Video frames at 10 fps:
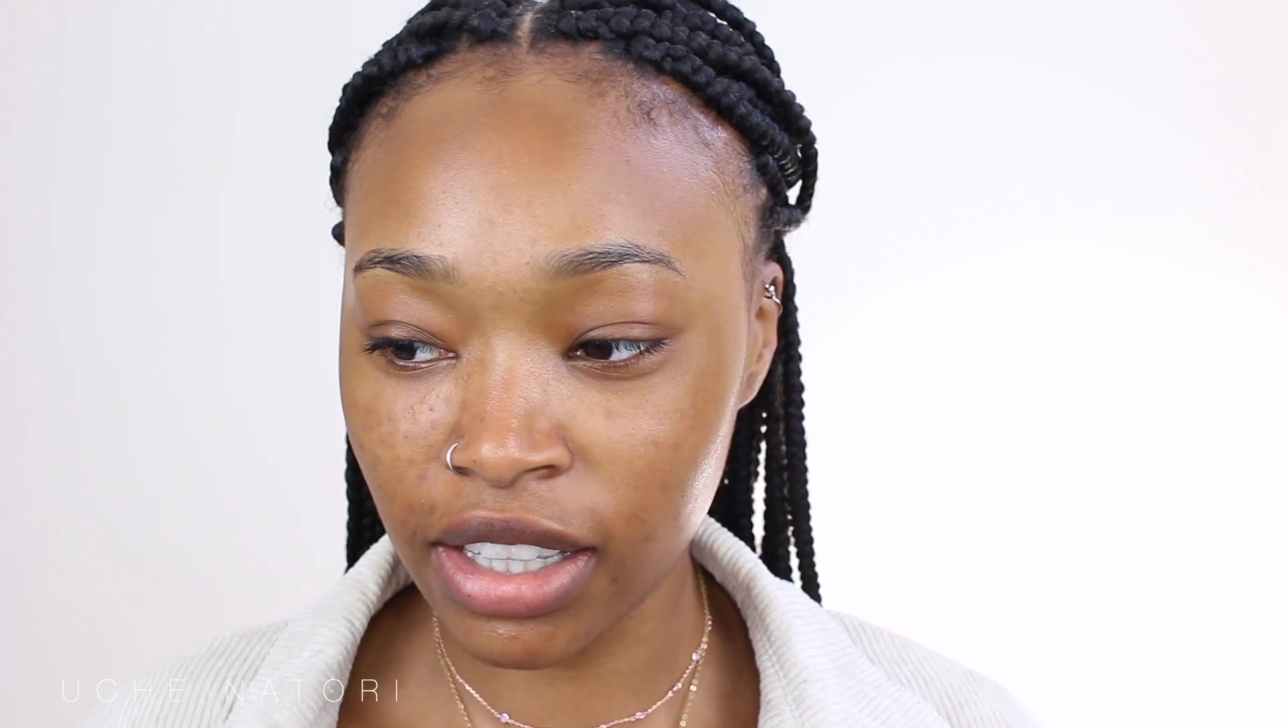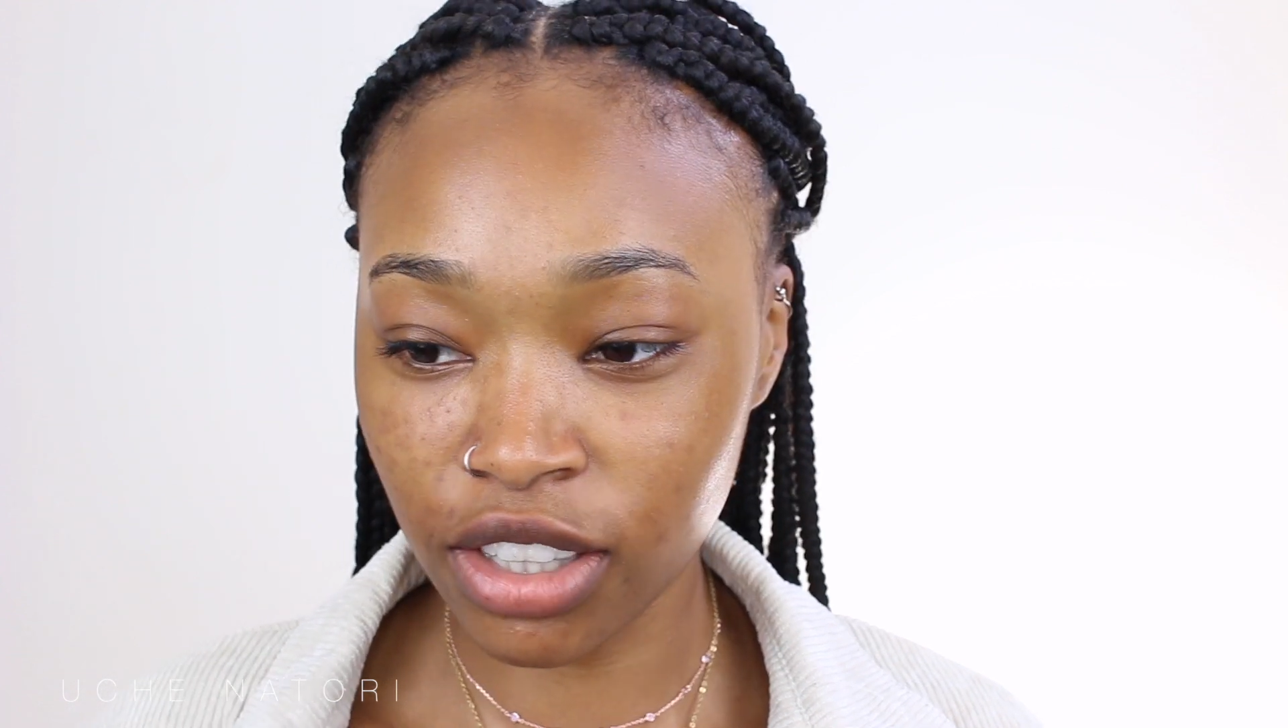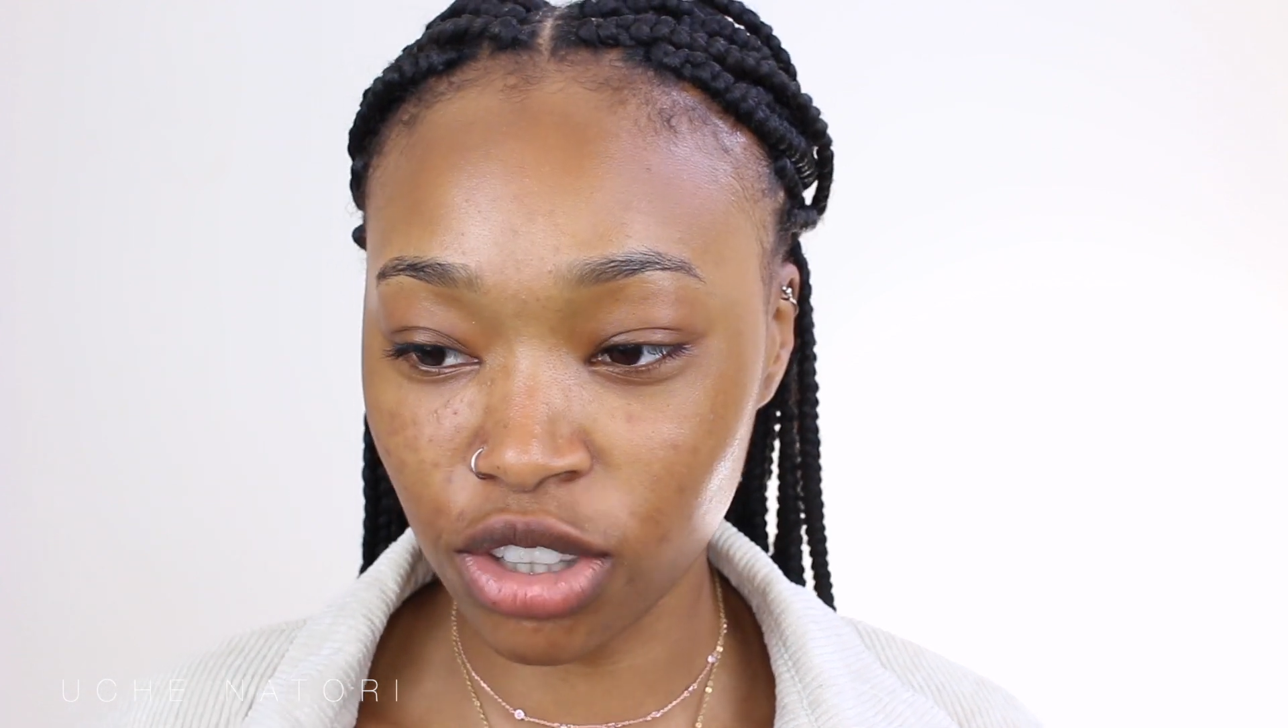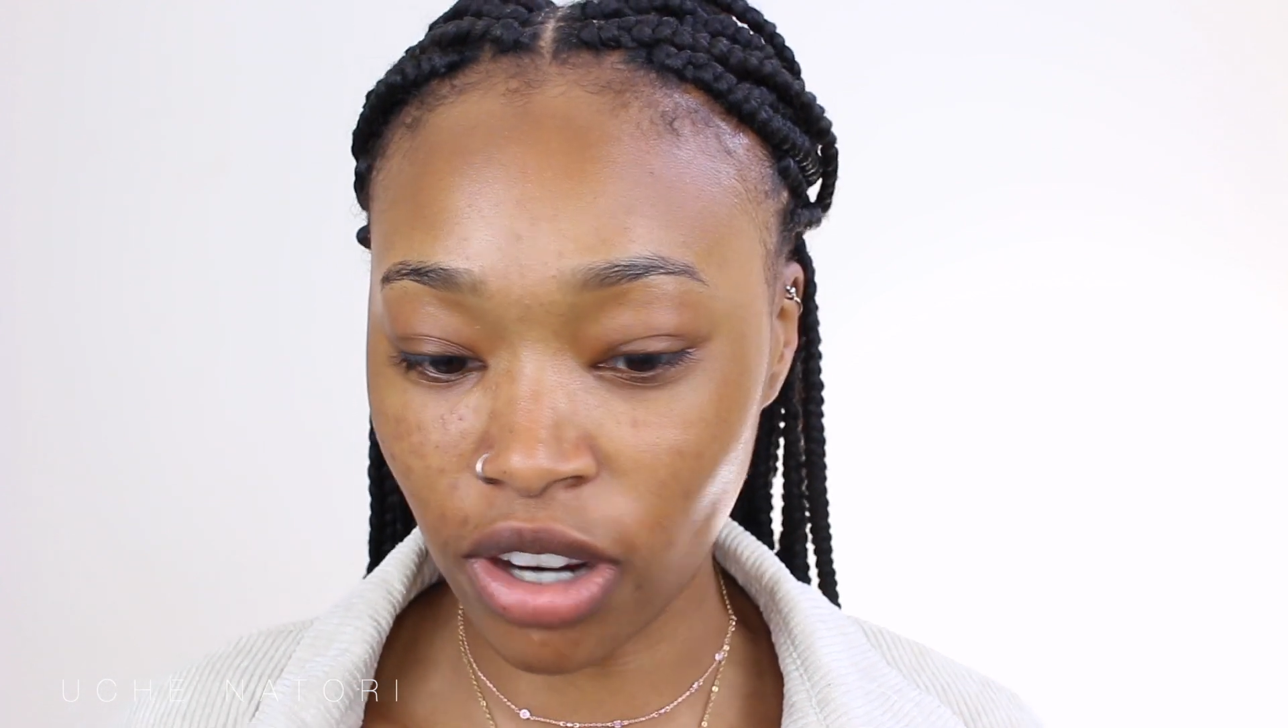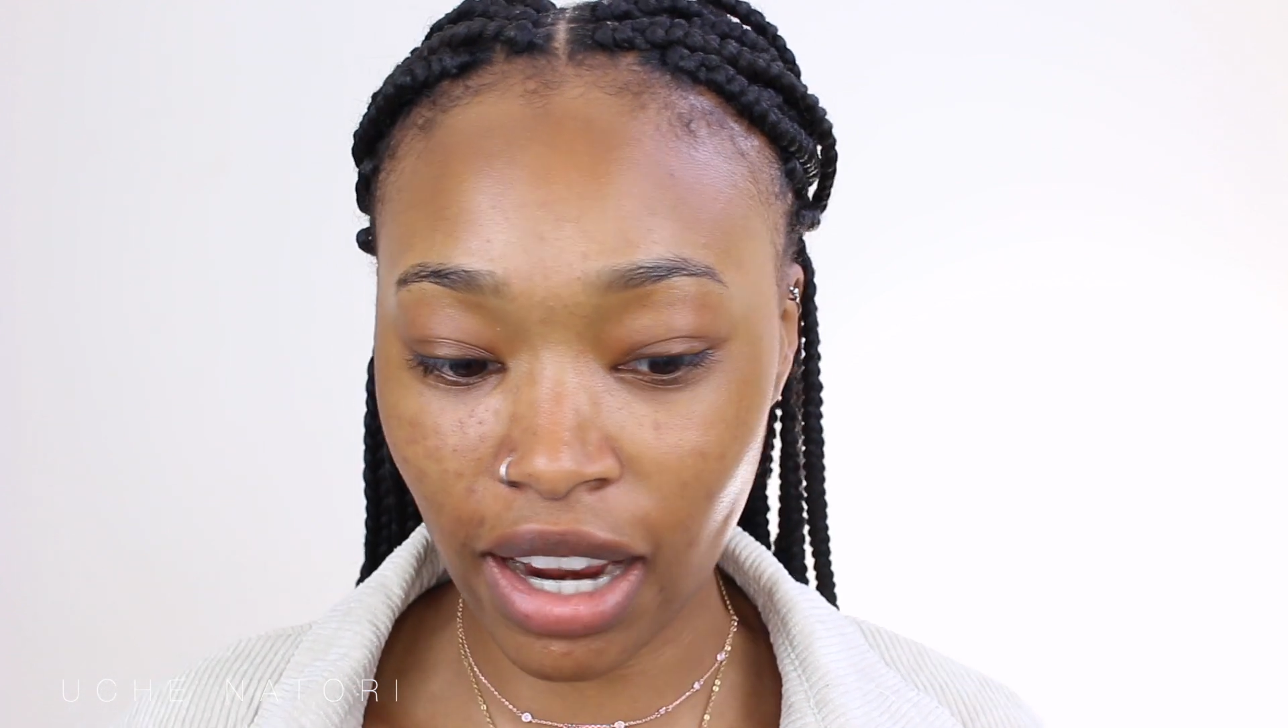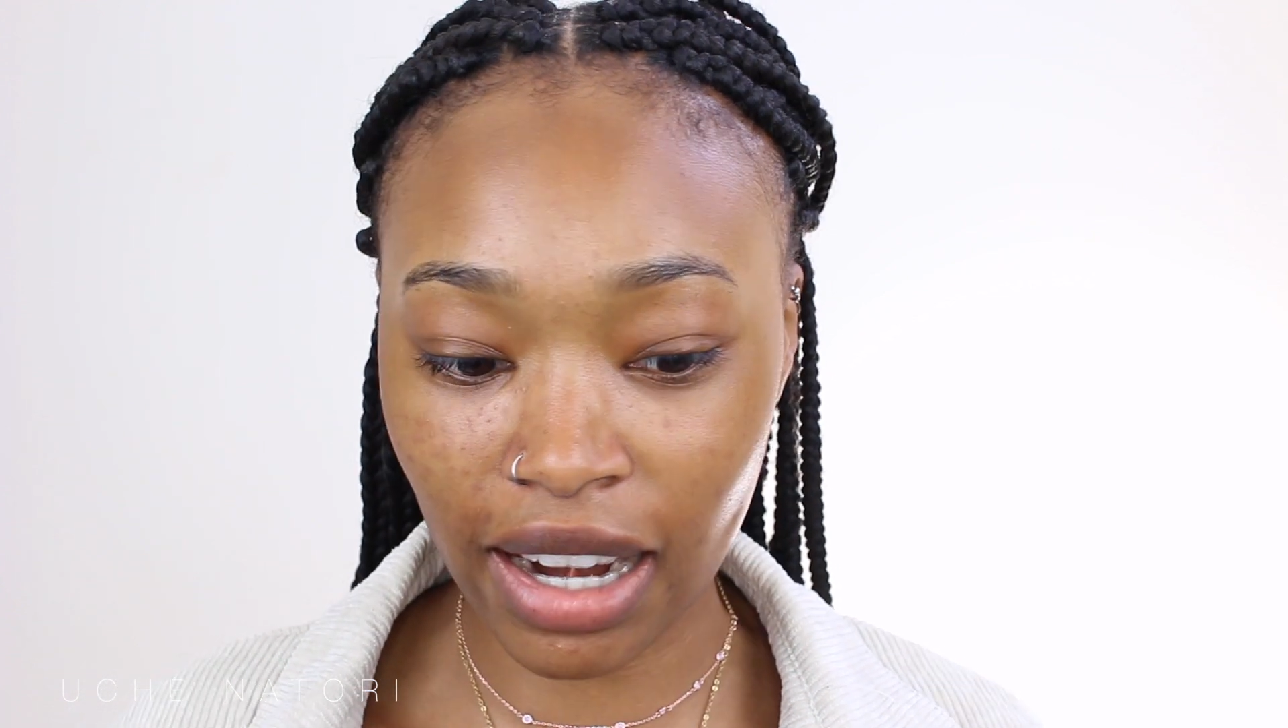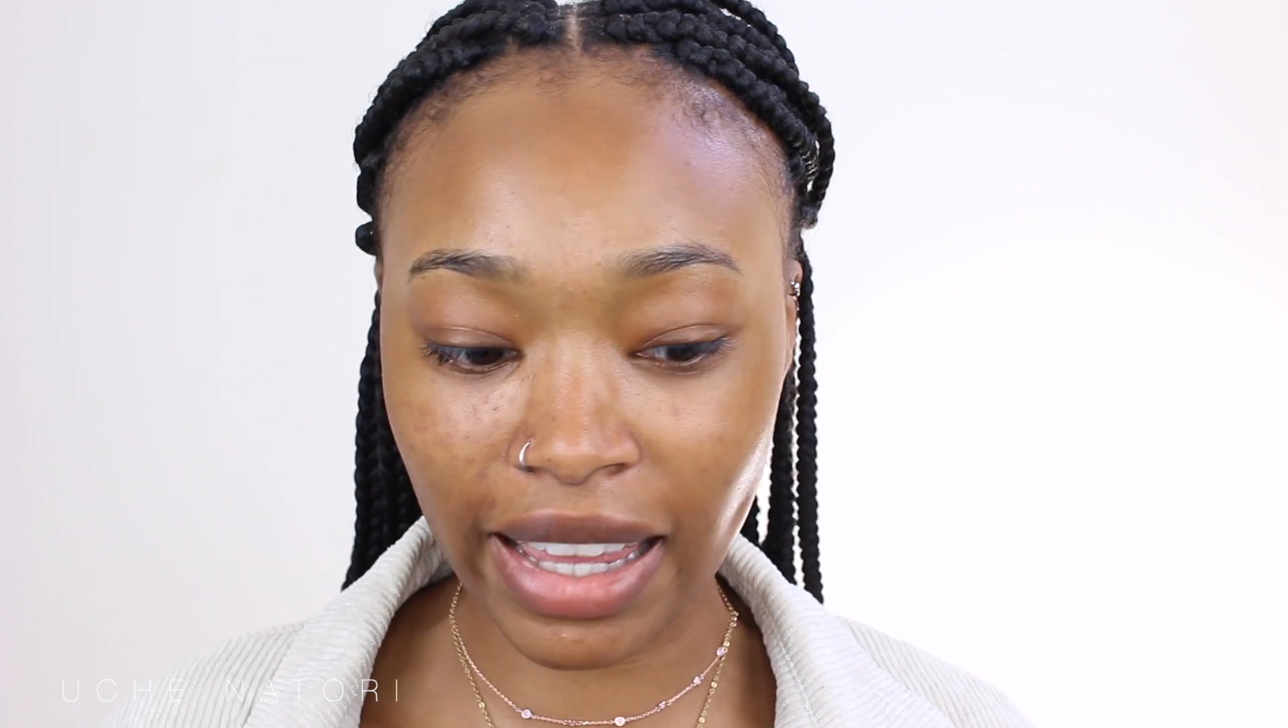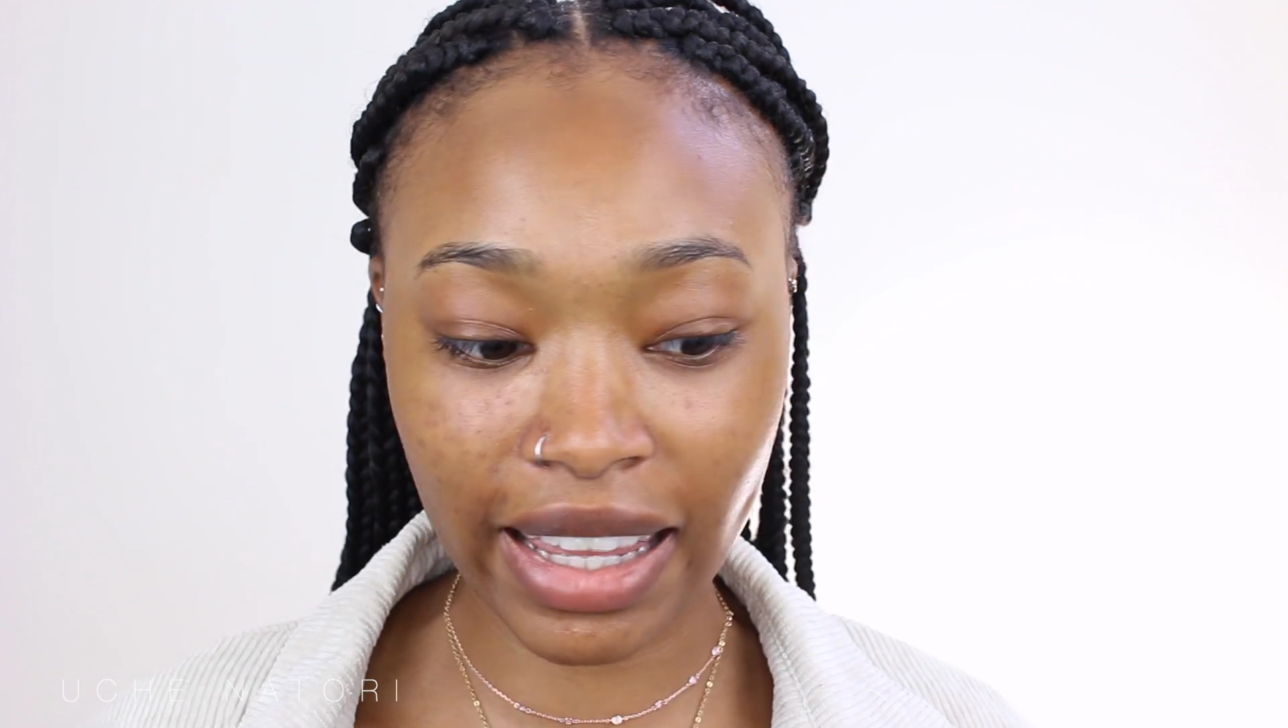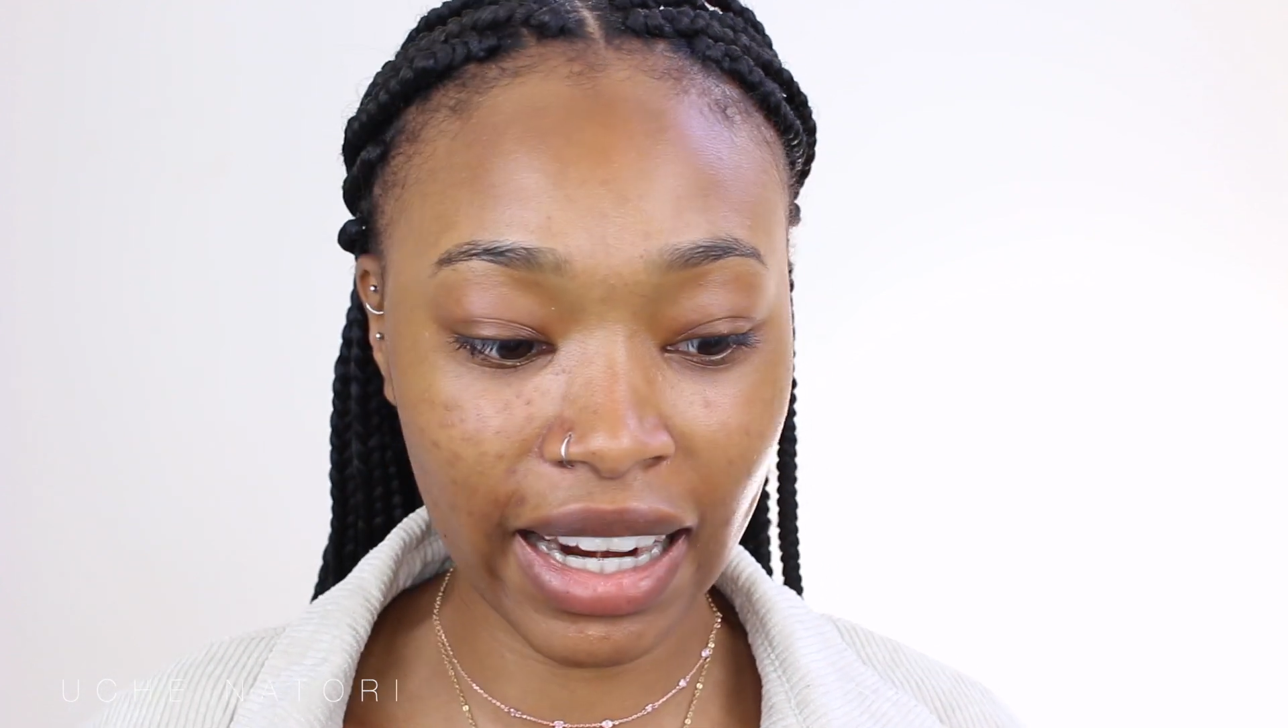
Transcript: to try and